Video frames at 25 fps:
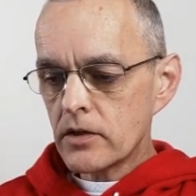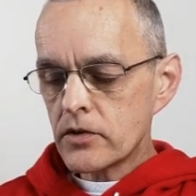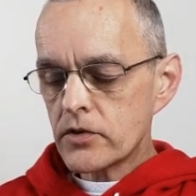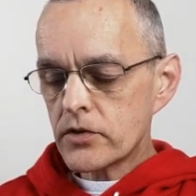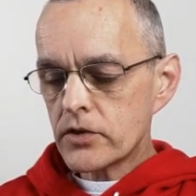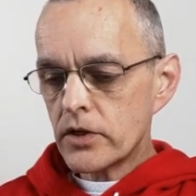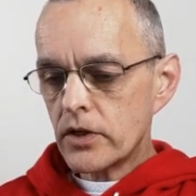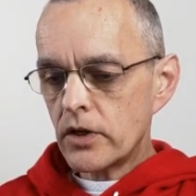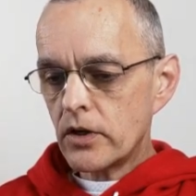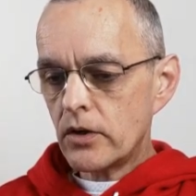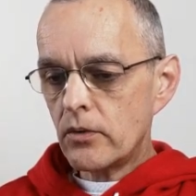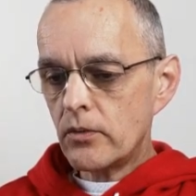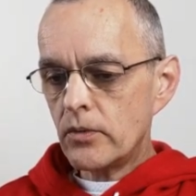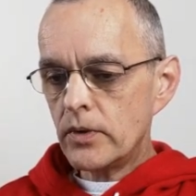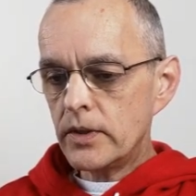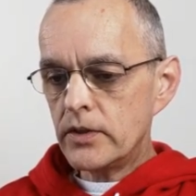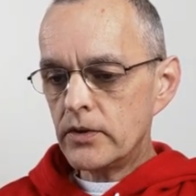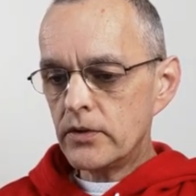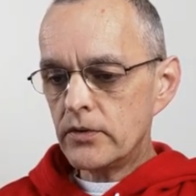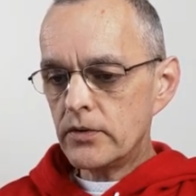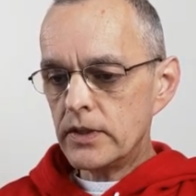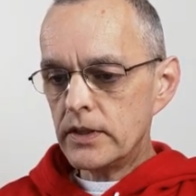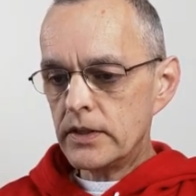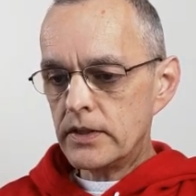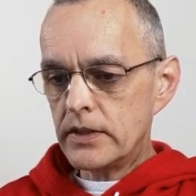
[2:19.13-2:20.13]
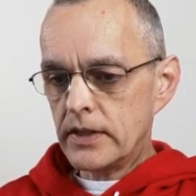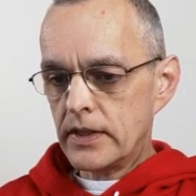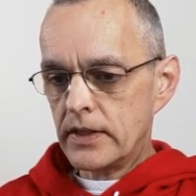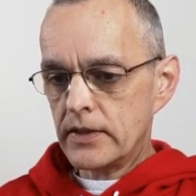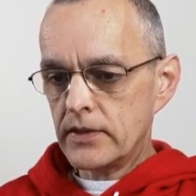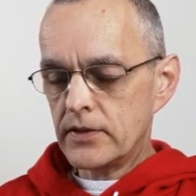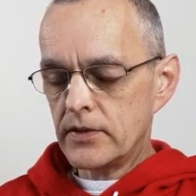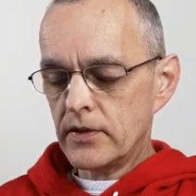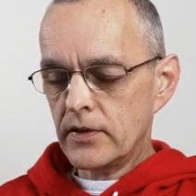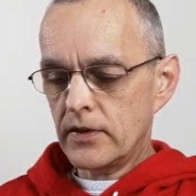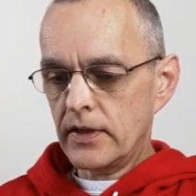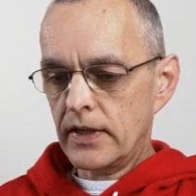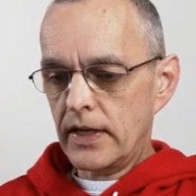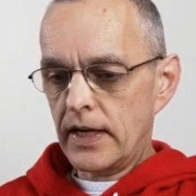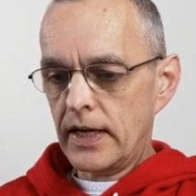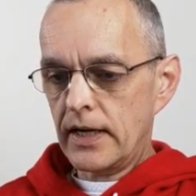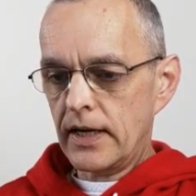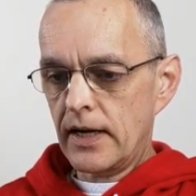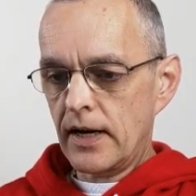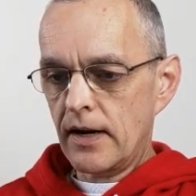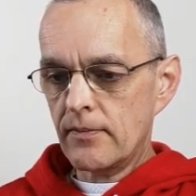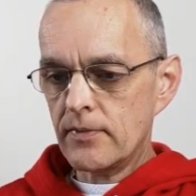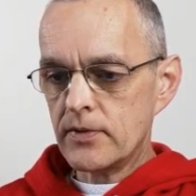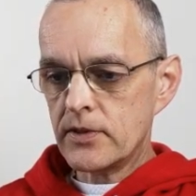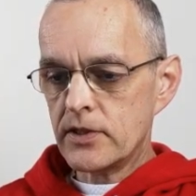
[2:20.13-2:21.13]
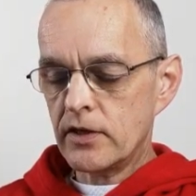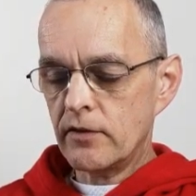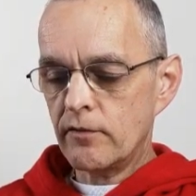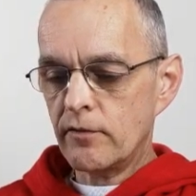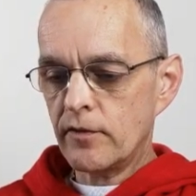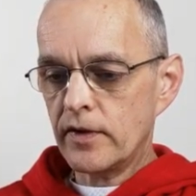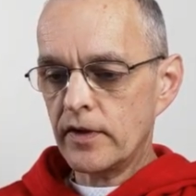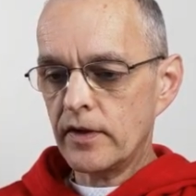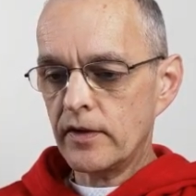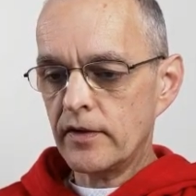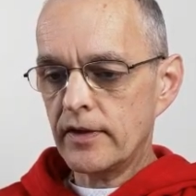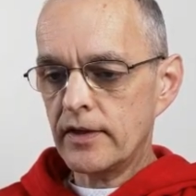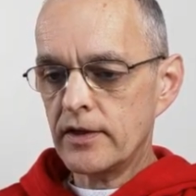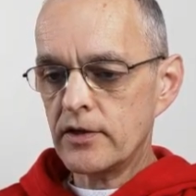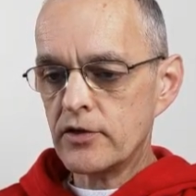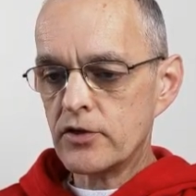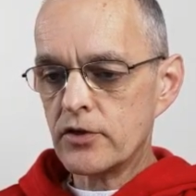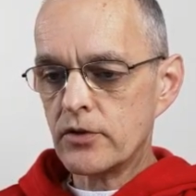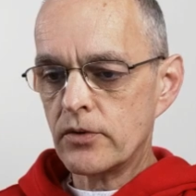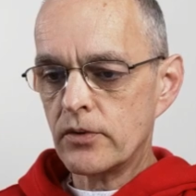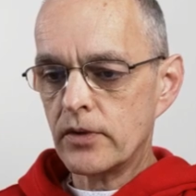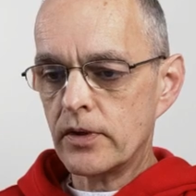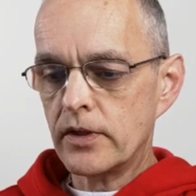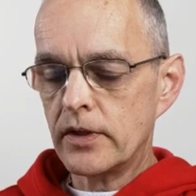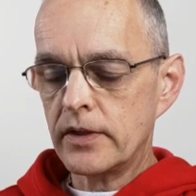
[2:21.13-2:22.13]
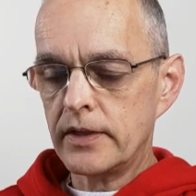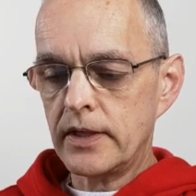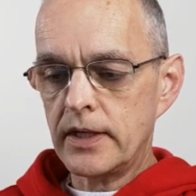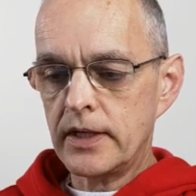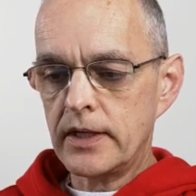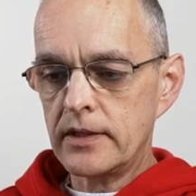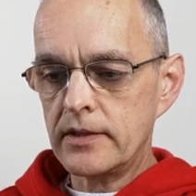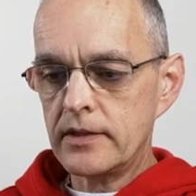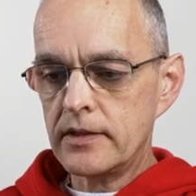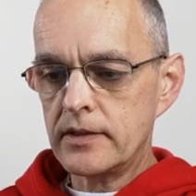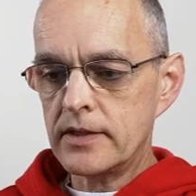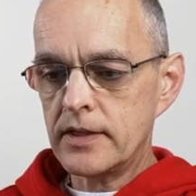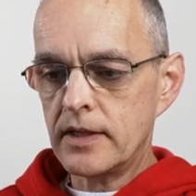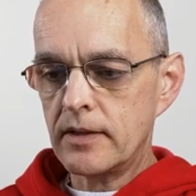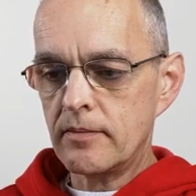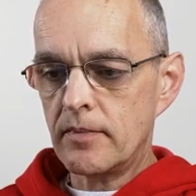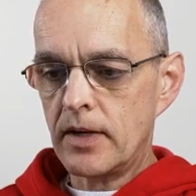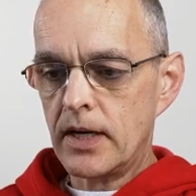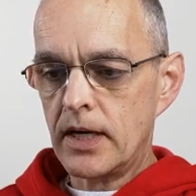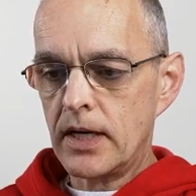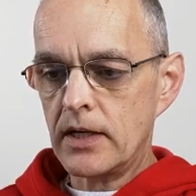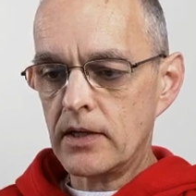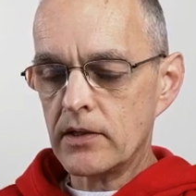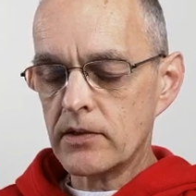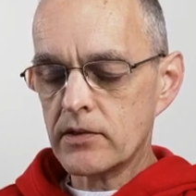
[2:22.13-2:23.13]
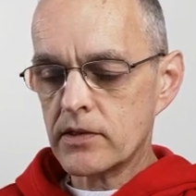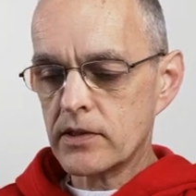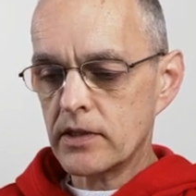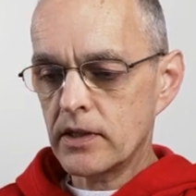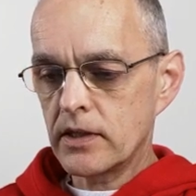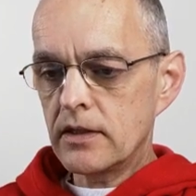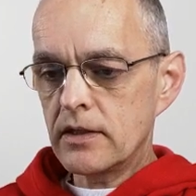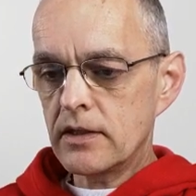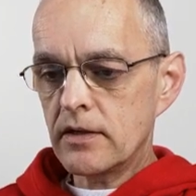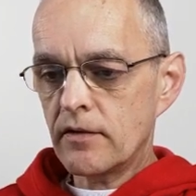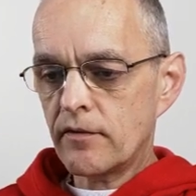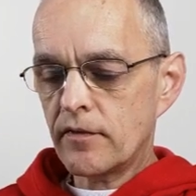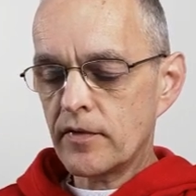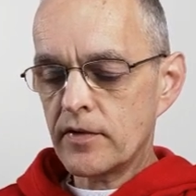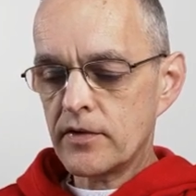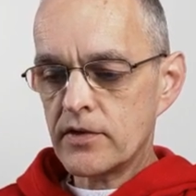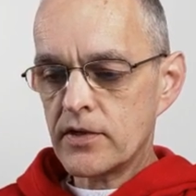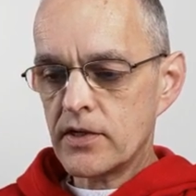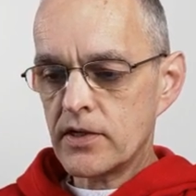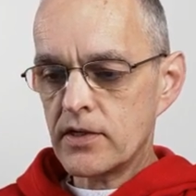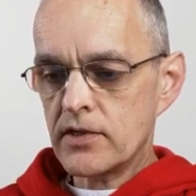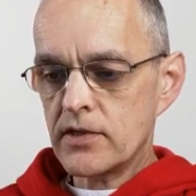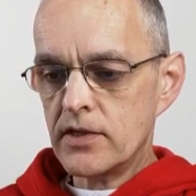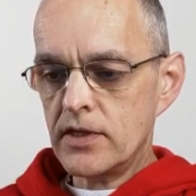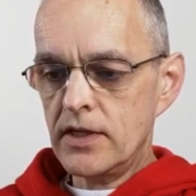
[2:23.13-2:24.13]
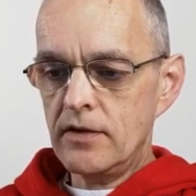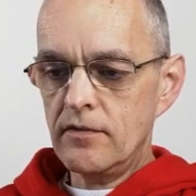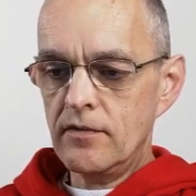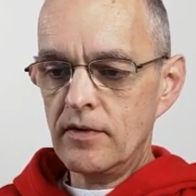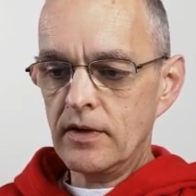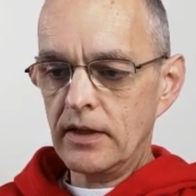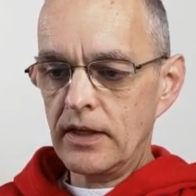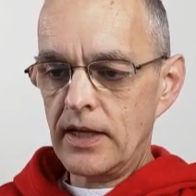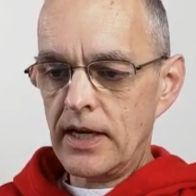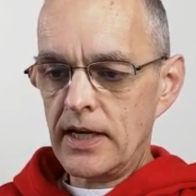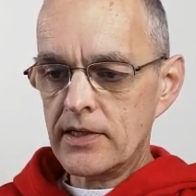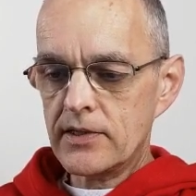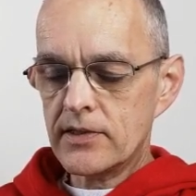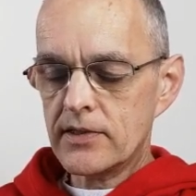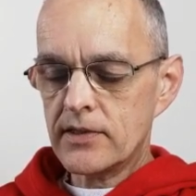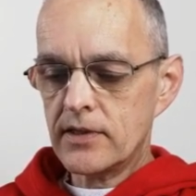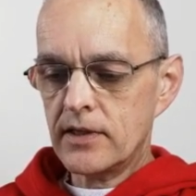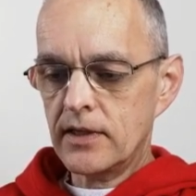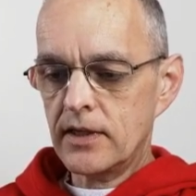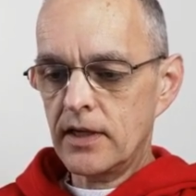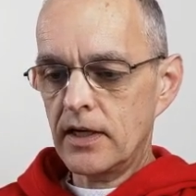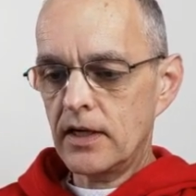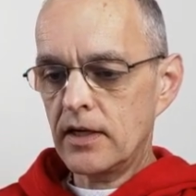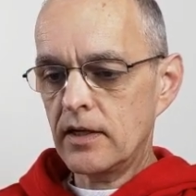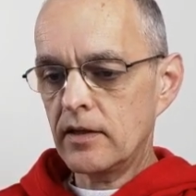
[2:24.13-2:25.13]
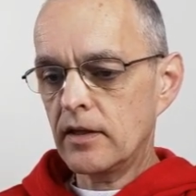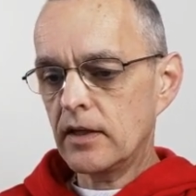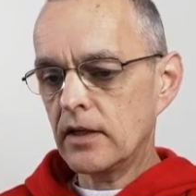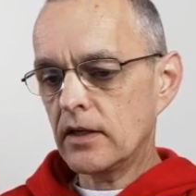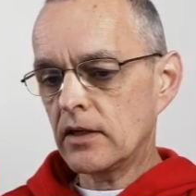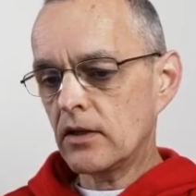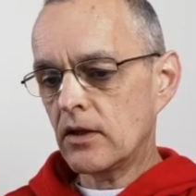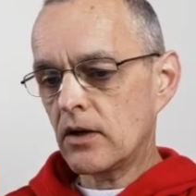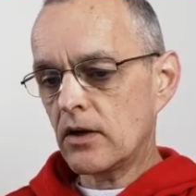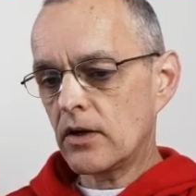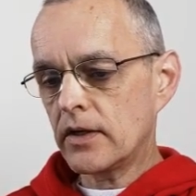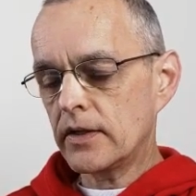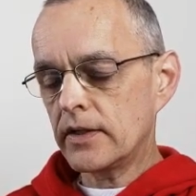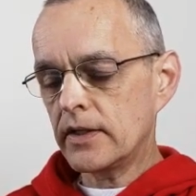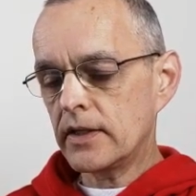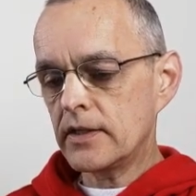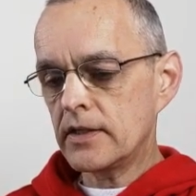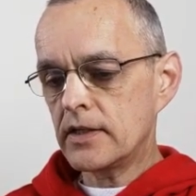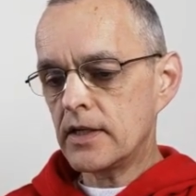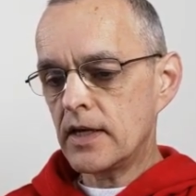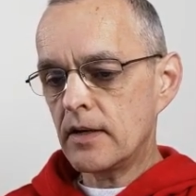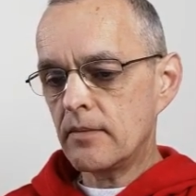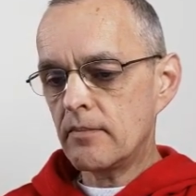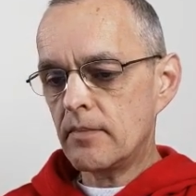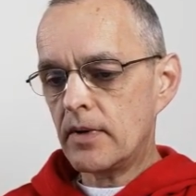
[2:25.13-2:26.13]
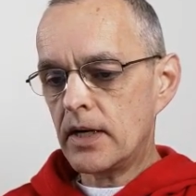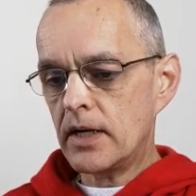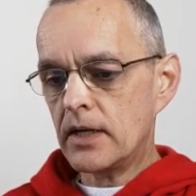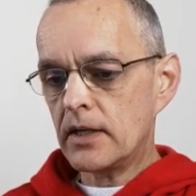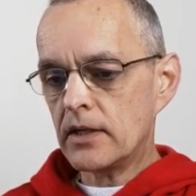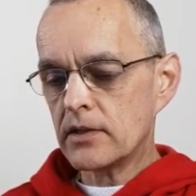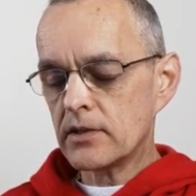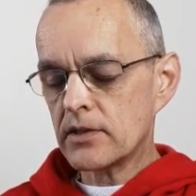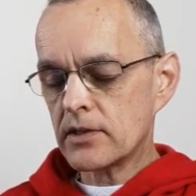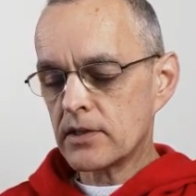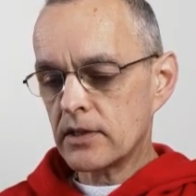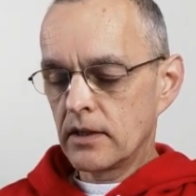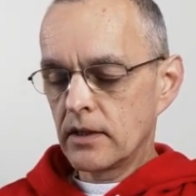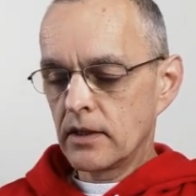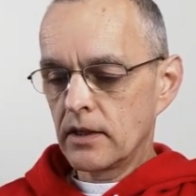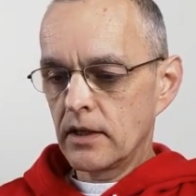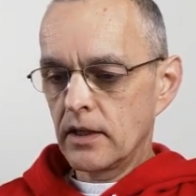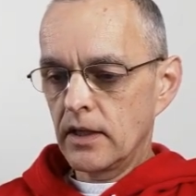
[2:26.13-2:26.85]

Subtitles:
So we do need to consider that. Obviously, for anything shorter than 10 miles, the difference is even less, and anything longer than 10 miles,